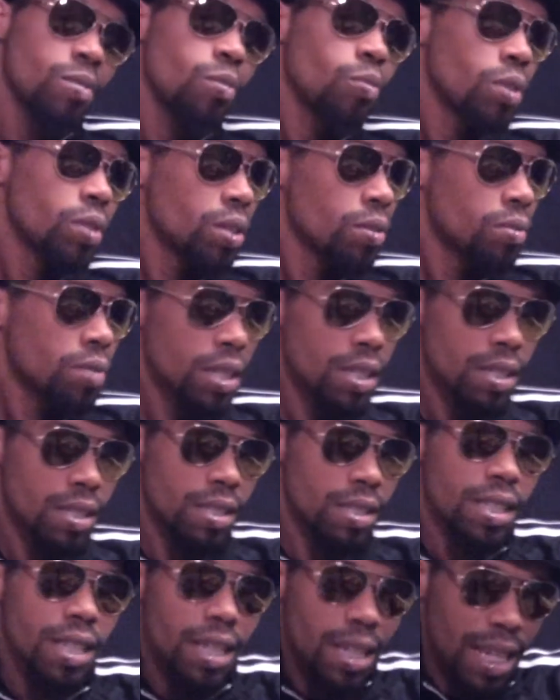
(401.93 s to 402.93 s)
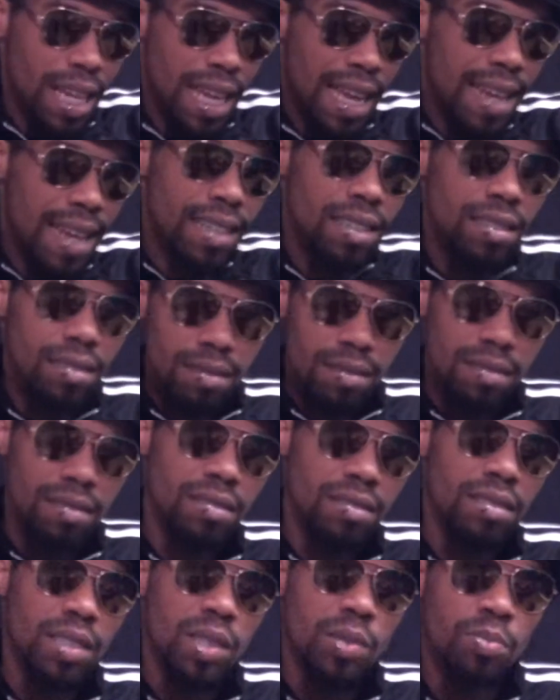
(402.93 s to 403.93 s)
We don't need to see it again.
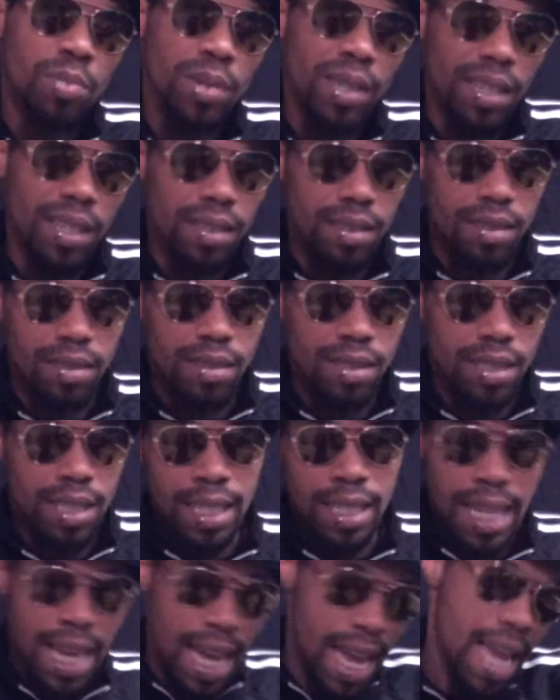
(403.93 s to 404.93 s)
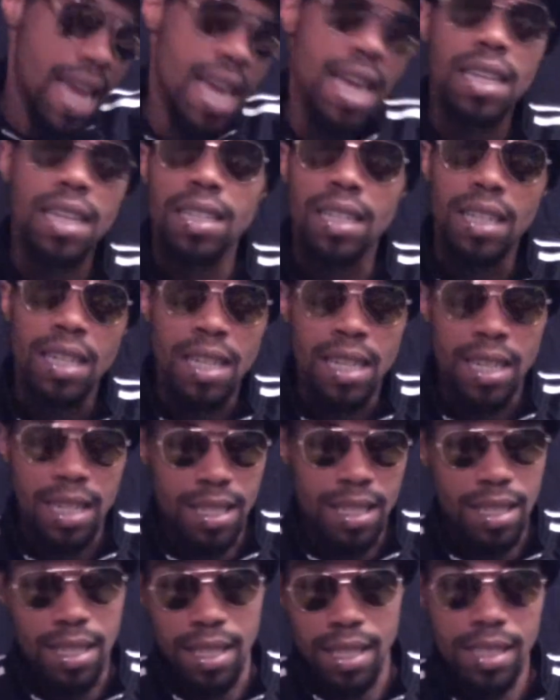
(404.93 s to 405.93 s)
But today,
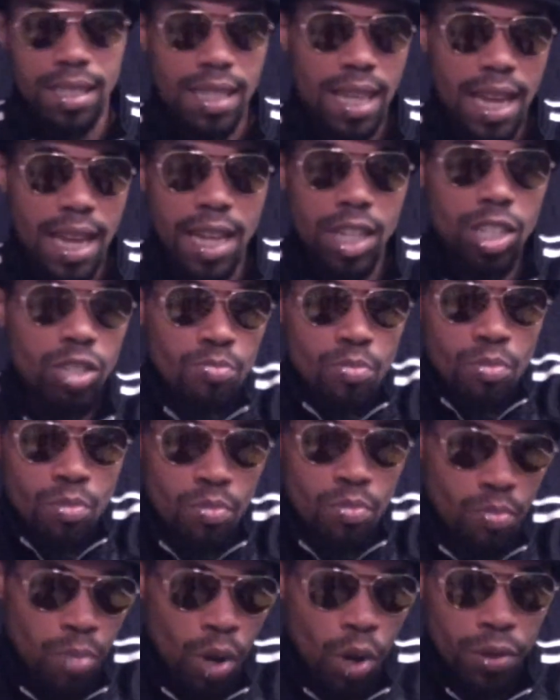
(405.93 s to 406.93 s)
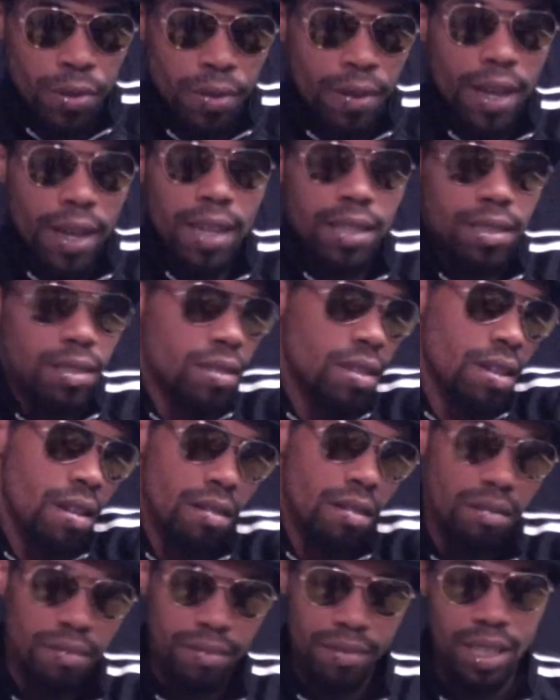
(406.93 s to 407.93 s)
this age, Poltergeist,
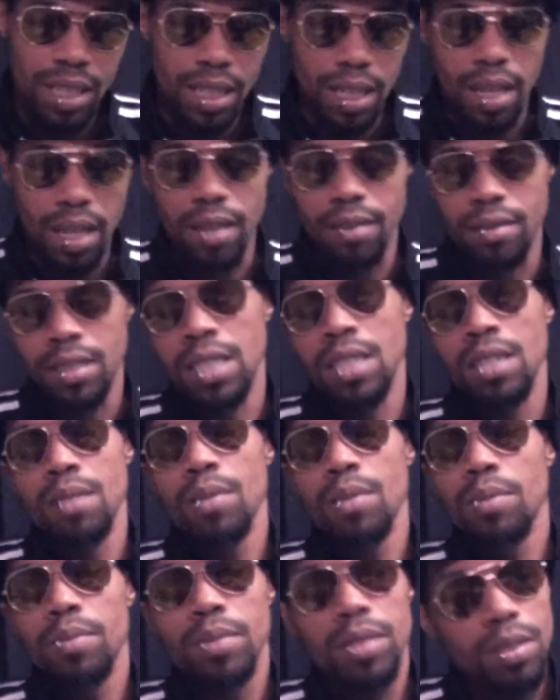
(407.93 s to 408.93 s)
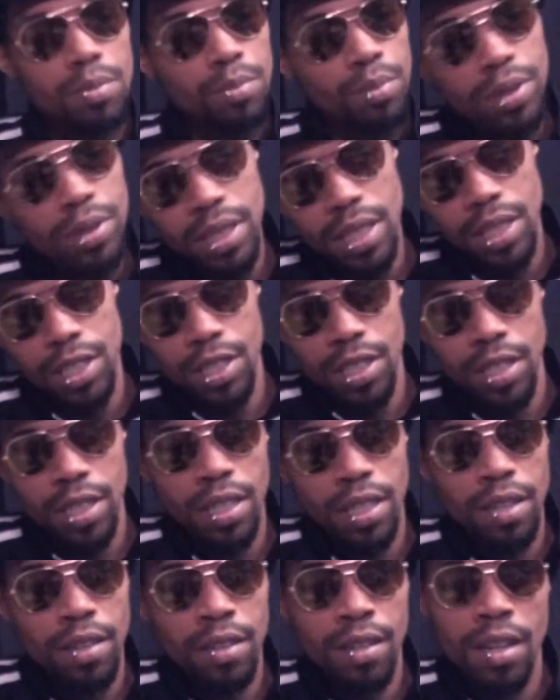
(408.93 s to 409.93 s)
no, fuck that. People just put that shit
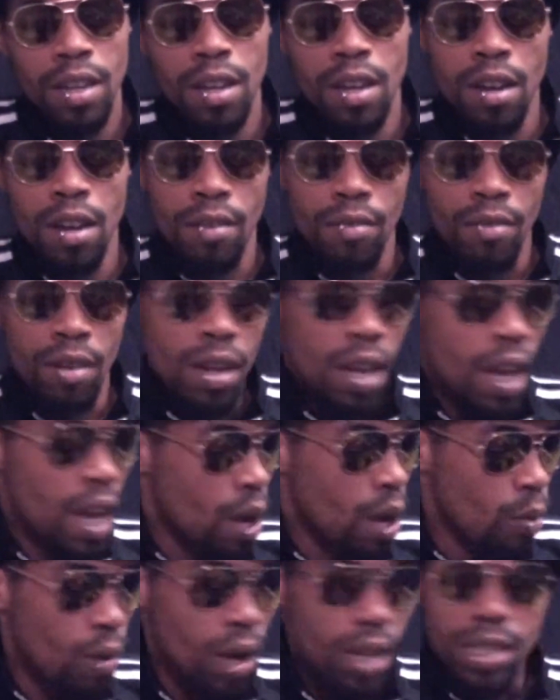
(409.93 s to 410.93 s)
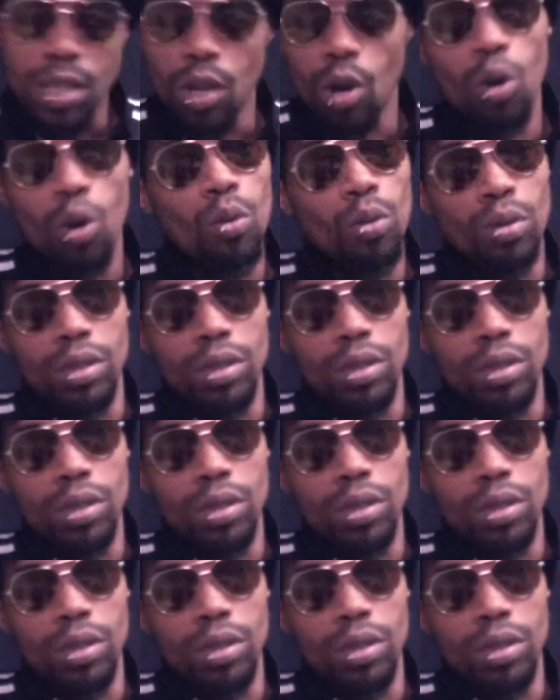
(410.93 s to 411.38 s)
in and watch the old